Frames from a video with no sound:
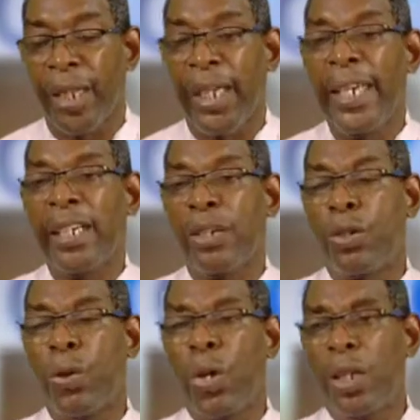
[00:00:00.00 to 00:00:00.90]
He can
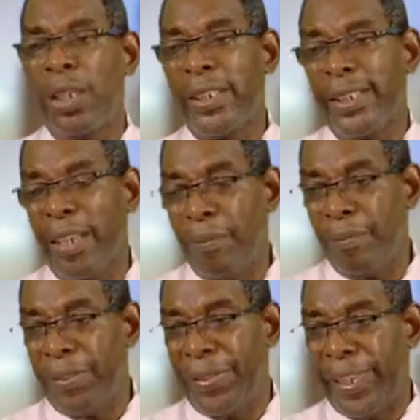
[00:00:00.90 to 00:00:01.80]
call
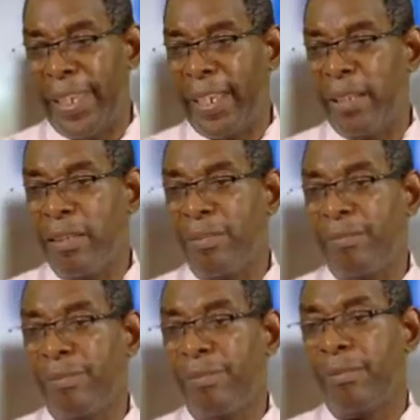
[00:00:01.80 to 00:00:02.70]
something
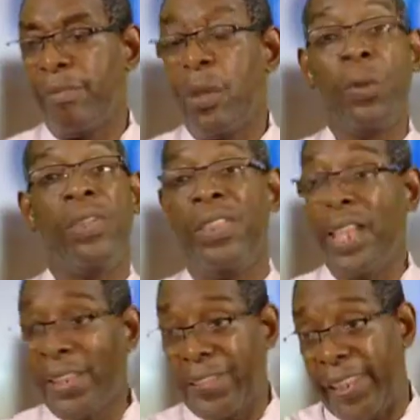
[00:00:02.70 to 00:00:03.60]
or
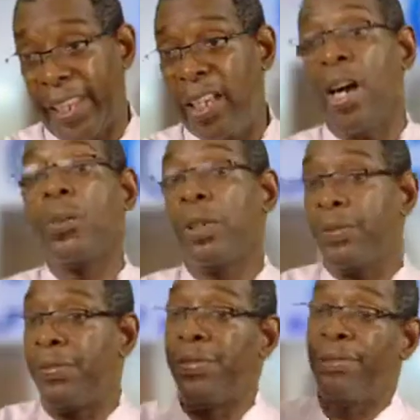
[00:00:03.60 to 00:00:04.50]
nothing out
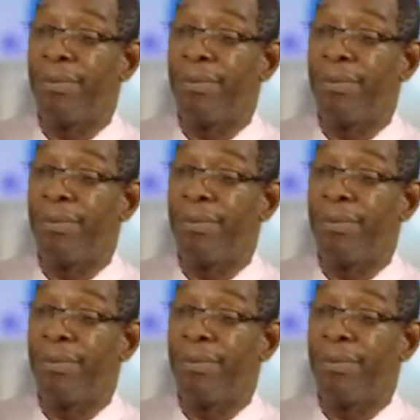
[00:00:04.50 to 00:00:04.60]
of